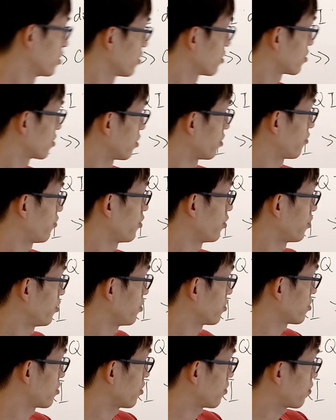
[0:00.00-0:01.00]
So if you
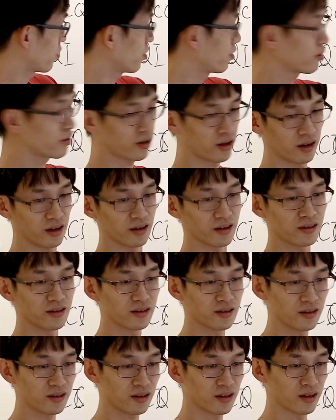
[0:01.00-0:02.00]
use your proton,
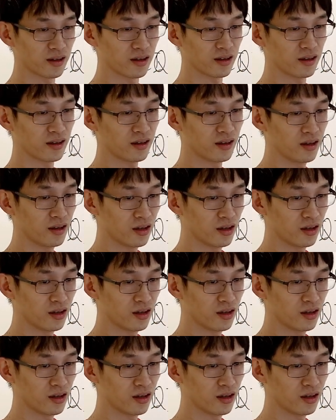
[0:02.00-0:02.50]
okay,